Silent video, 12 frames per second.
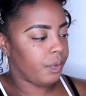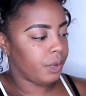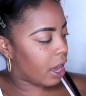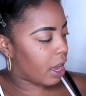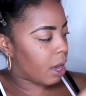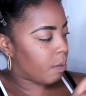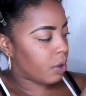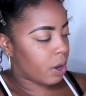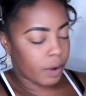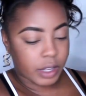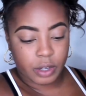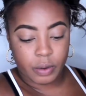I am
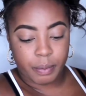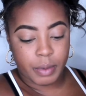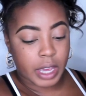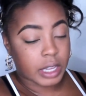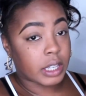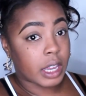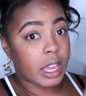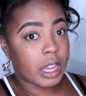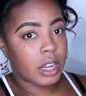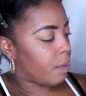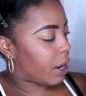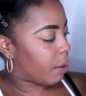going to mix
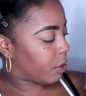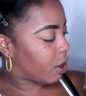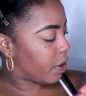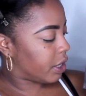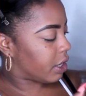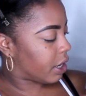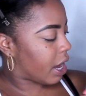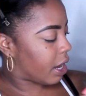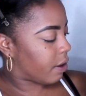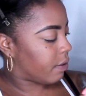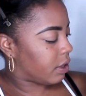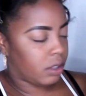it, but I'm going to
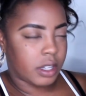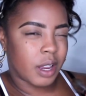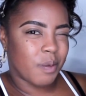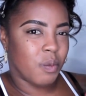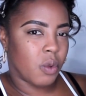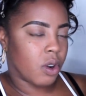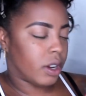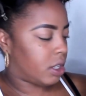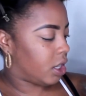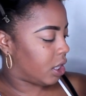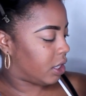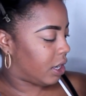kind of dip more
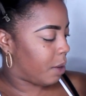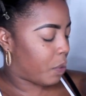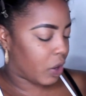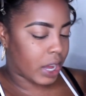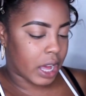into the deeper